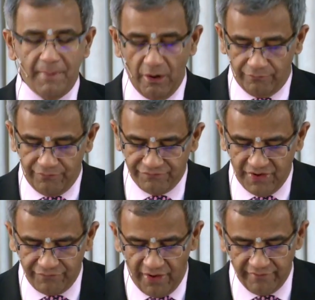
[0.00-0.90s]
about
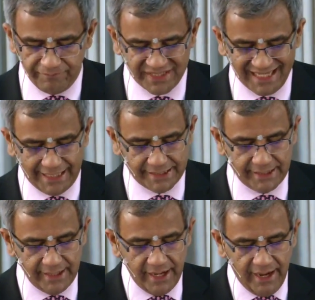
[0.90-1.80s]
fifty-five percent
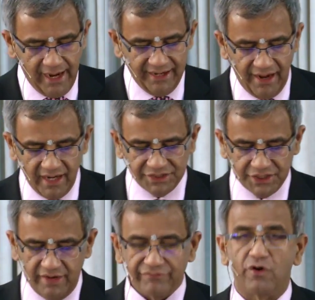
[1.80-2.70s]
and our
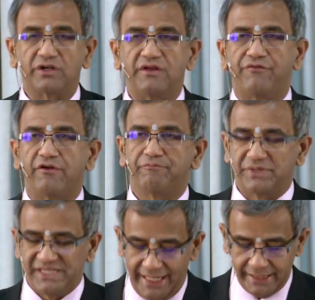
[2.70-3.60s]
share forty-five
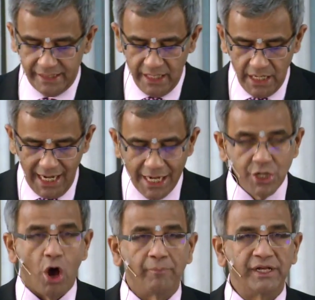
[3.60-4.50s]
percent
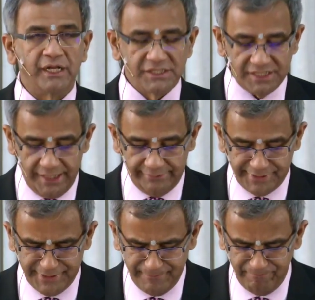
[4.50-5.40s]
in nominal
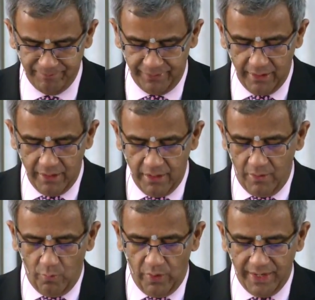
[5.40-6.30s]
terms.
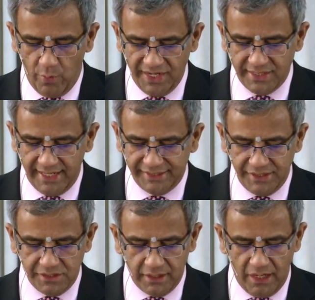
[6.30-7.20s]
When one takes
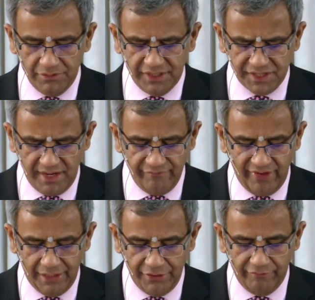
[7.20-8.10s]
into account the time
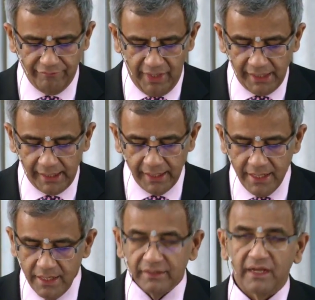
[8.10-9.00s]
value of money,
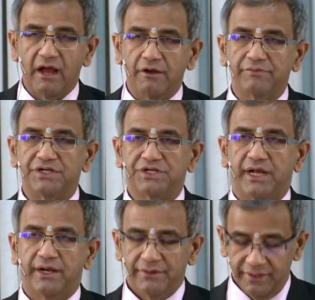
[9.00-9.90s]
the government
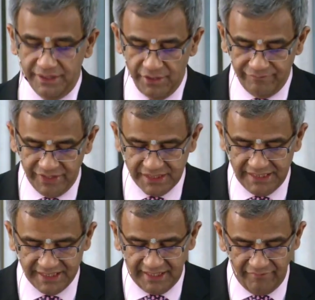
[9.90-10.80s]
share is
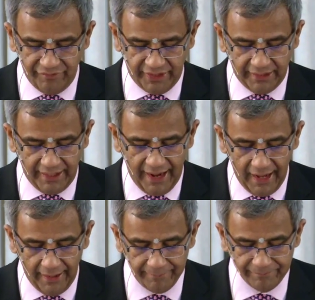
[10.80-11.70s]
obviously significantly
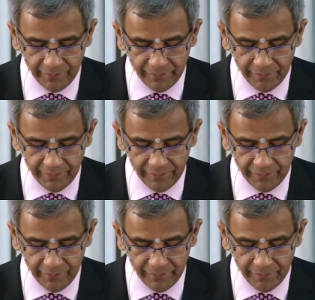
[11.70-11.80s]
higher.